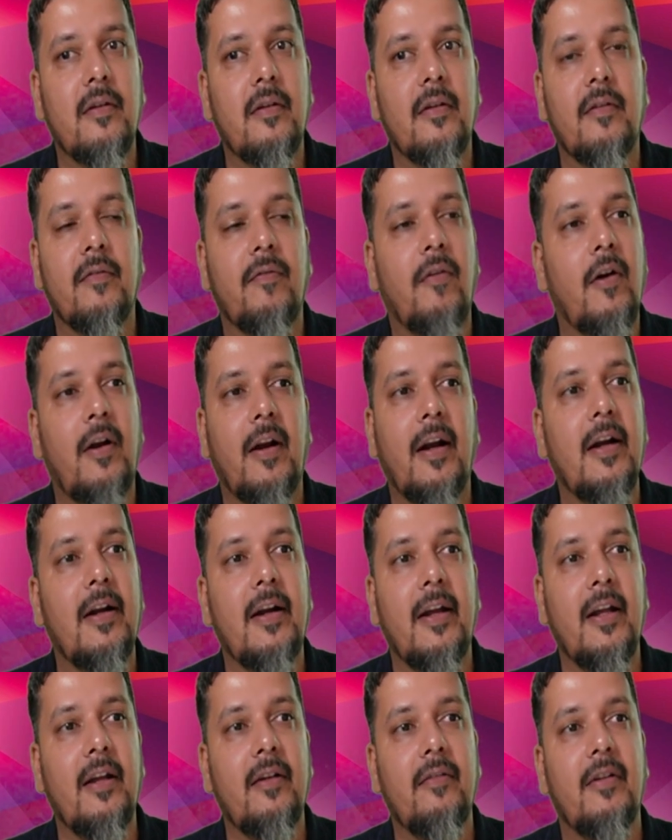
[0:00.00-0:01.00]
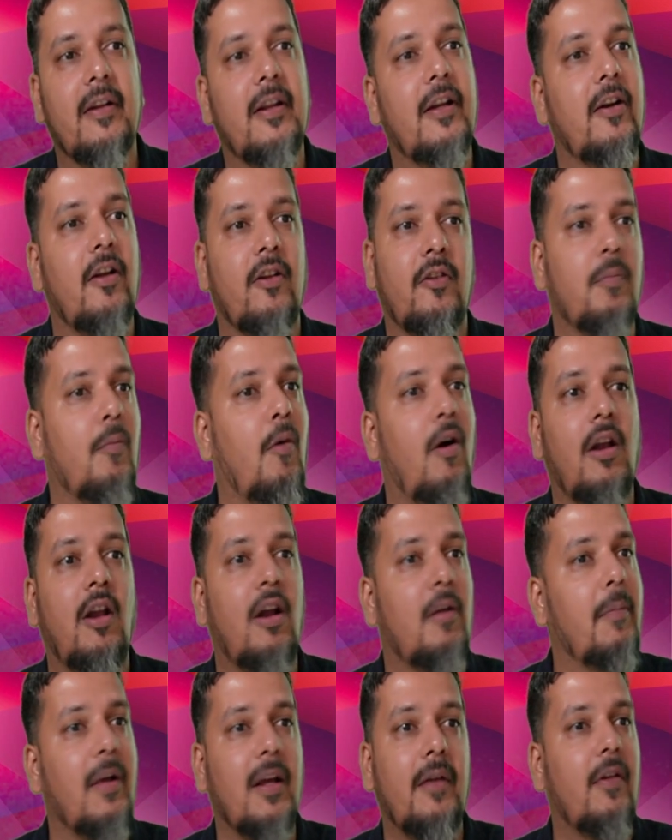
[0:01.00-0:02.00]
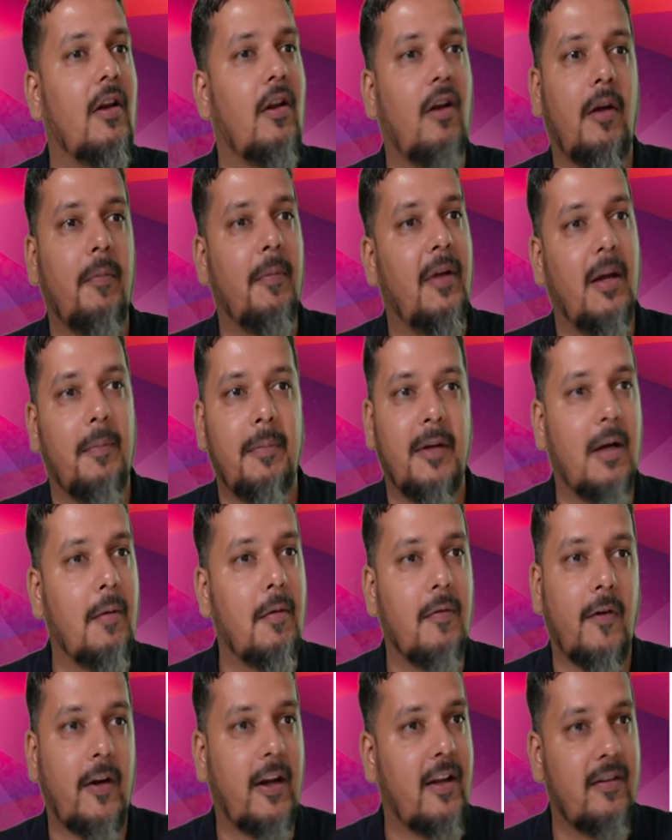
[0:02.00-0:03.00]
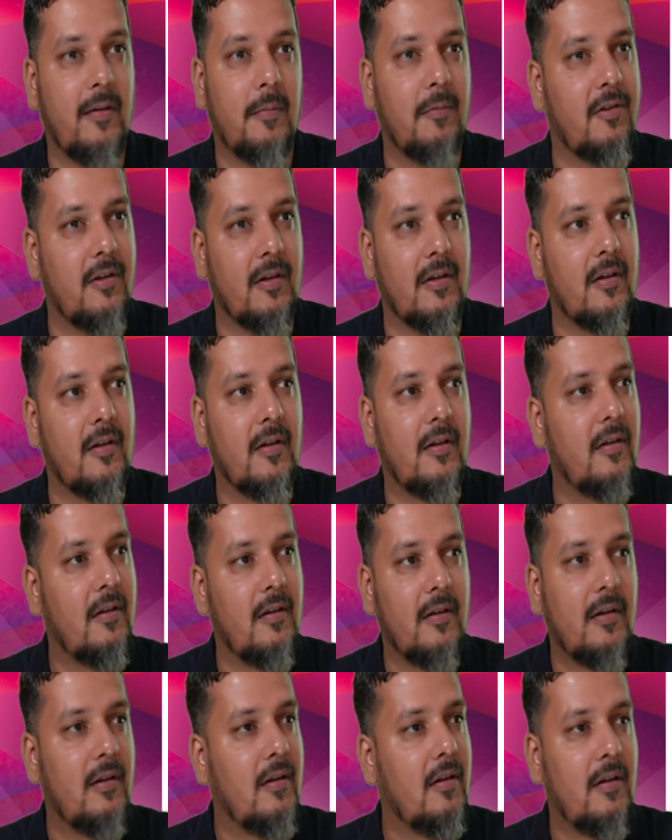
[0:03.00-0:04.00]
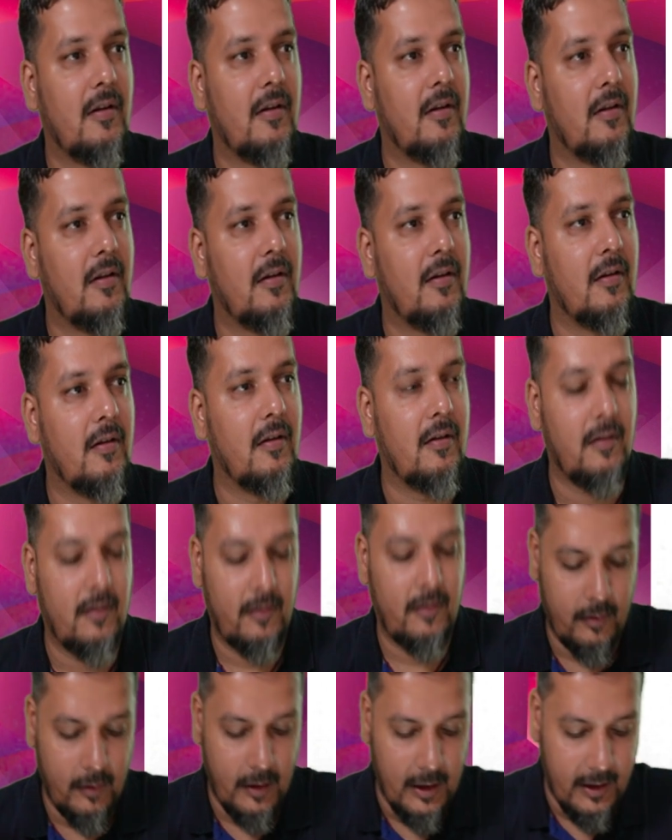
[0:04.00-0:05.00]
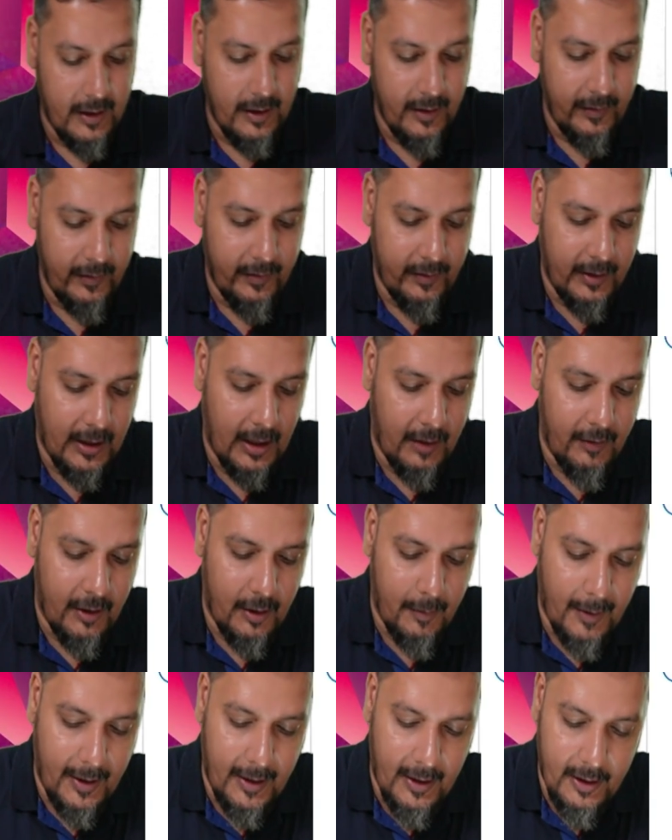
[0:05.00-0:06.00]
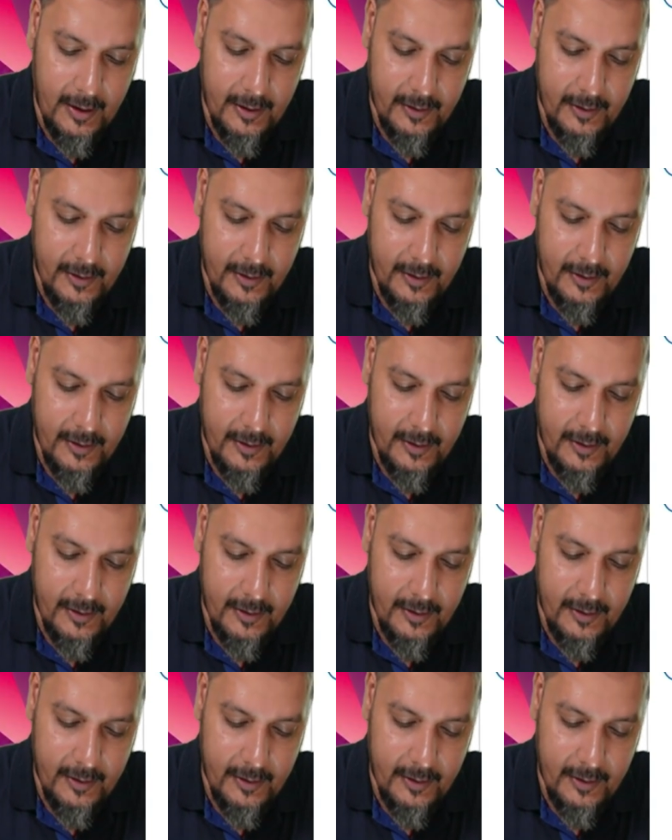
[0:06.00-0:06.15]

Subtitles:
For renting, whether you're small or big will not be applicable for exemption. So it is covered by